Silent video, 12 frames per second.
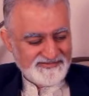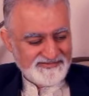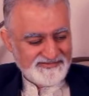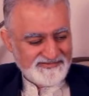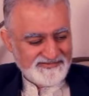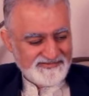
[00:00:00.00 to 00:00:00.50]

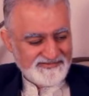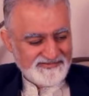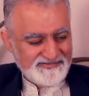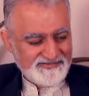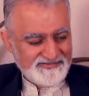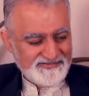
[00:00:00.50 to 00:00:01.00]

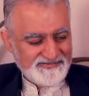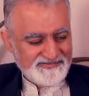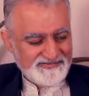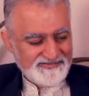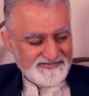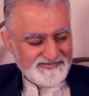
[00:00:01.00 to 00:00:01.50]

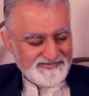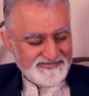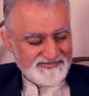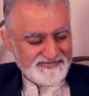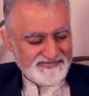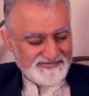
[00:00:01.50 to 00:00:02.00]

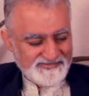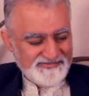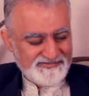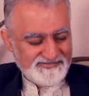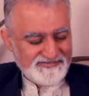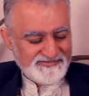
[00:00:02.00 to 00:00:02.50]

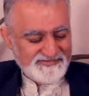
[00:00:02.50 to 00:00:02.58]
(silent)